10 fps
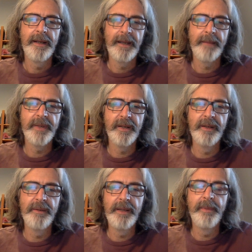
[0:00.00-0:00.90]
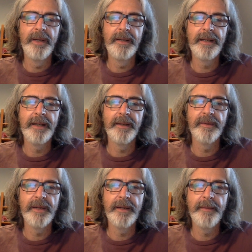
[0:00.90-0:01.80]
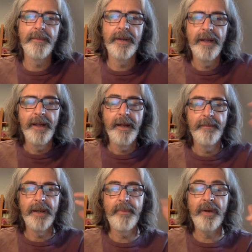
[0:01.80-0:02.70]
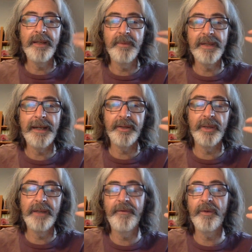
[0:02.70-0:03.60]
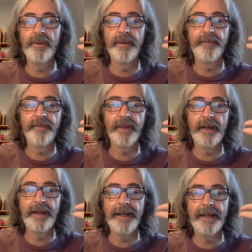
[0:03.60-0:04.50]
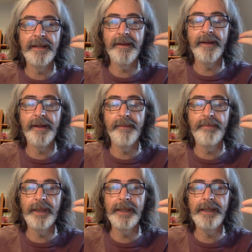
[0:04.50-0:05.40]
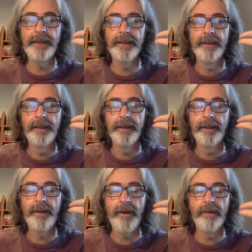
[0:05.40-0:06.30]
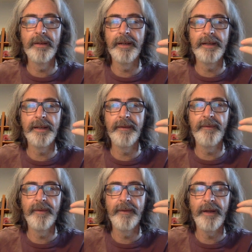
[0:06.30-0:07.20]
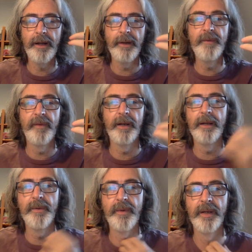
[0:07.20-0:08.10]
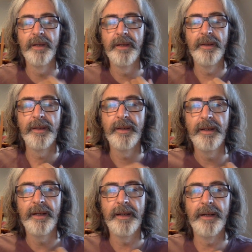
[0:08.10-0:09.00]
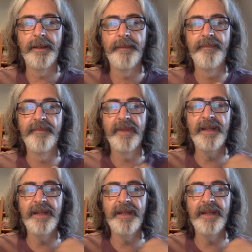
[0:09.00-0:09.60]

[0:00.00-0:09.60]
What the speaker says: absolutely burnt out. My brain was actually full. I had complete cognitive overload. I